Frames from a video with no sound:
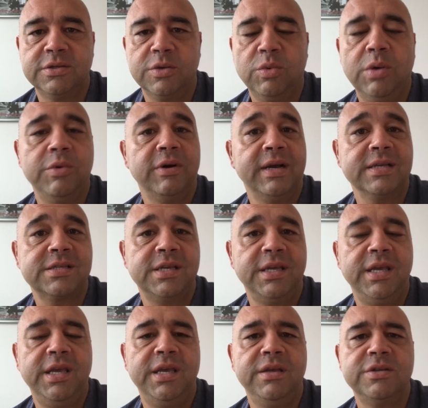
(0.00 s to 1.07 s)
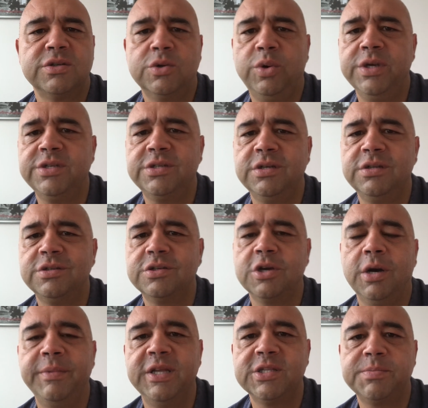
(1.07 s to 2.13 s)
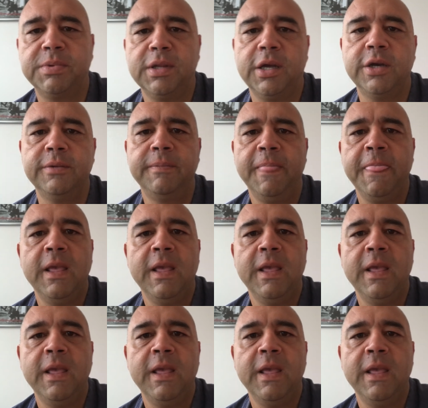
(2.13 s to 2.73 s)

So what we're asking here is questions, comments below,